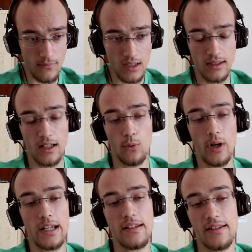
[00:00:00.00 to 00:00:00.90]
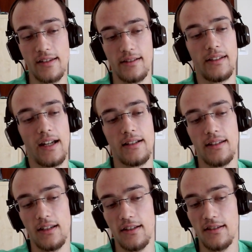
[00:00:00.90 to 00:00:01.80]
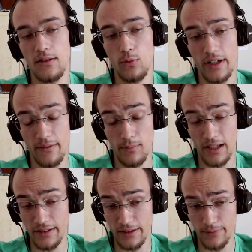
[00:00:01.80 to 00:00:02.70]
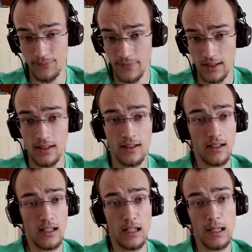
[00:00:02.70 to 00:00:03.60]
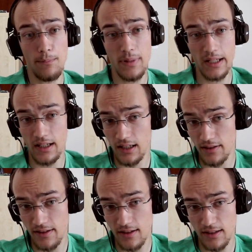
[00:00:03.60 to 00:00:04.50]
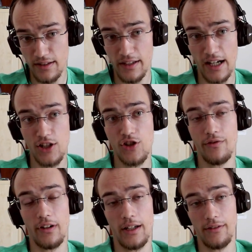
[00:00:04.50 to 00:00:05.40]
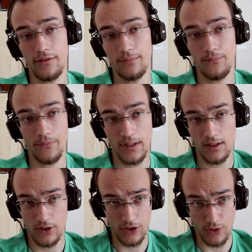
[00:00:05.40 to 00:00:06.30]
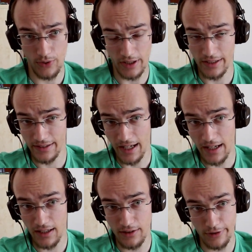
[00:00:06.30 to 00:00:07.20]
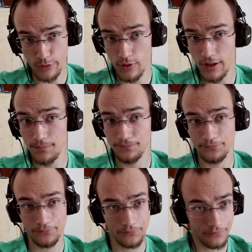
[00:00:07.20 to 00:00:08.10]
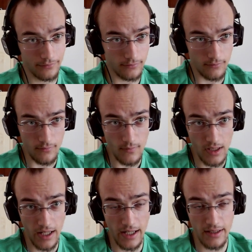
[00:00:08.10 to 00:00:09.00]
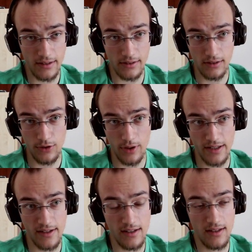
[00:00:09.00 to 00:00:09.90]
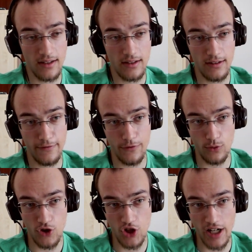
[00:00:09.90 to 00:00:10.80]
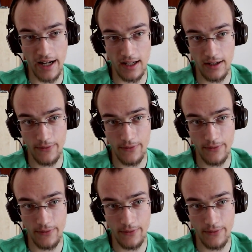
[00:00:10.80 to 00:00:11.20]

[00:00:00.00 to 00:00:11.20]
Now why is knight takes c1 a blunder? Because knight g5, you're attacking the rook, and you can see that if you check,